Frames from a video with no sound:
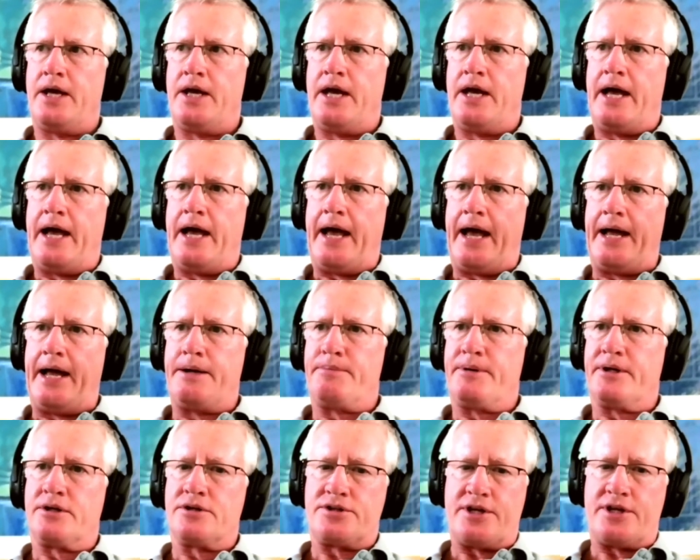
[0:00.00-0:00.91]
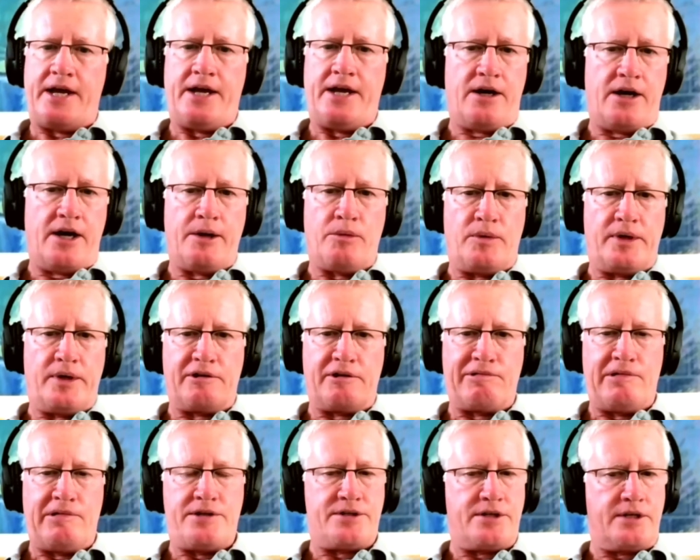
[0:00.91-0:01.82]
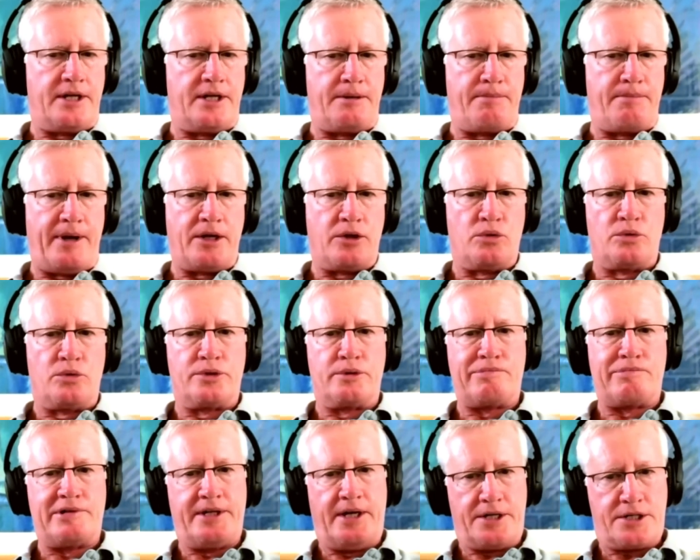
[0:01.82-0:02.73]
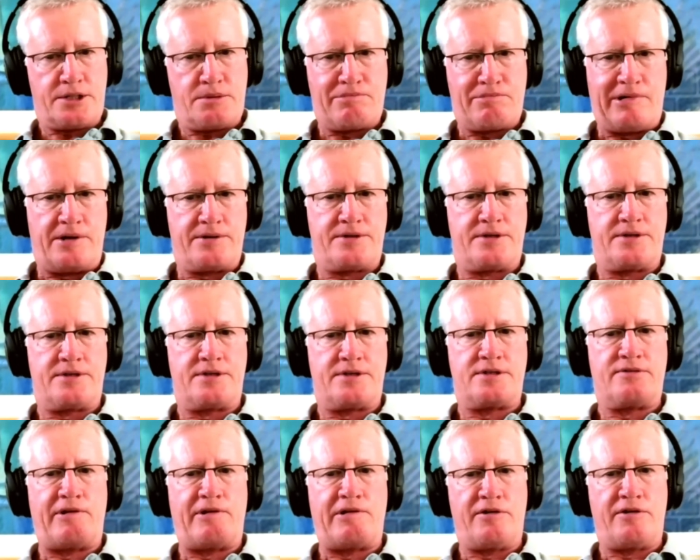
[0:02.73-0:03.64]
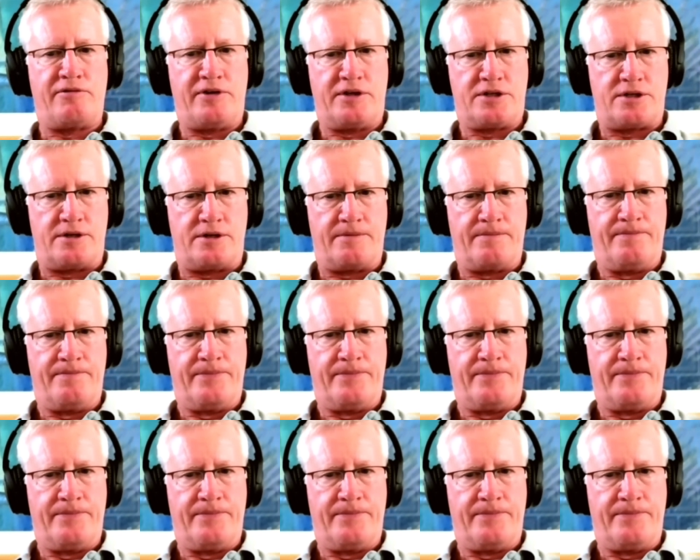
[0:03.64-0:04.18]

And because AI will increasingly make all the production processes very efficient.